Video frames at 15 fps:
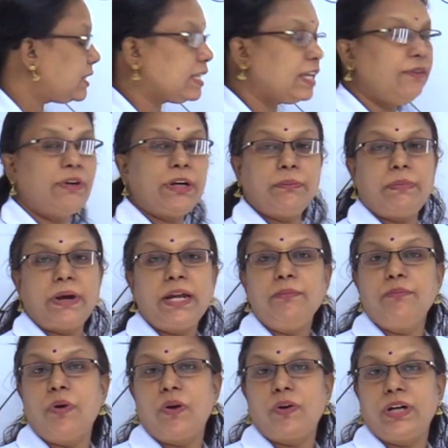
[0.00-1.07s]
is given by
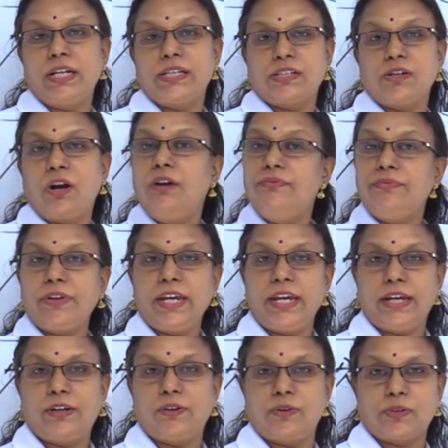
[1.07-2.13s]
modulus of
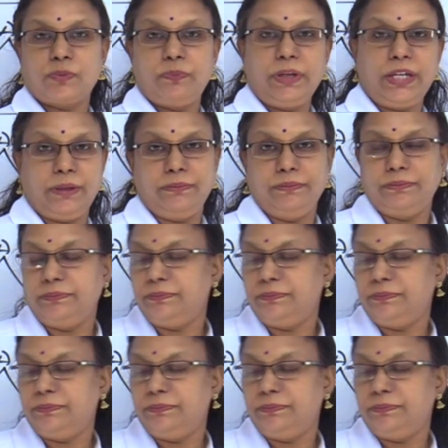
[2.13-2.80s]
A cross B.